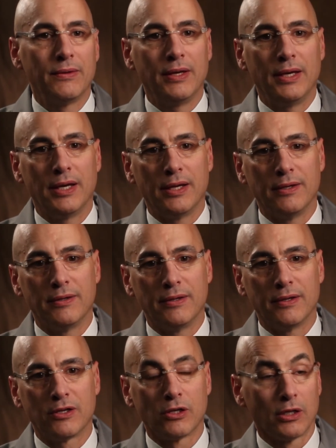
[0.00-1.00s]
and
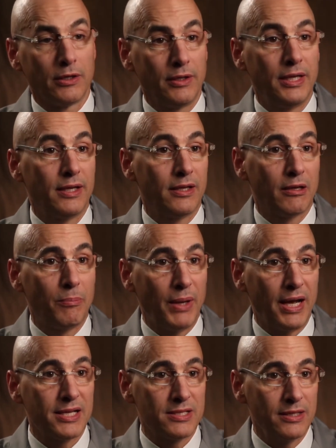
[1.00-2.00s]
clearly had the
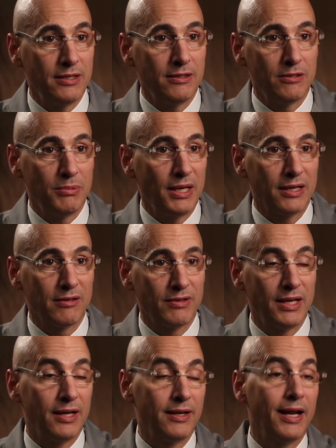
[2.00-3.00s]
capacity to be active again,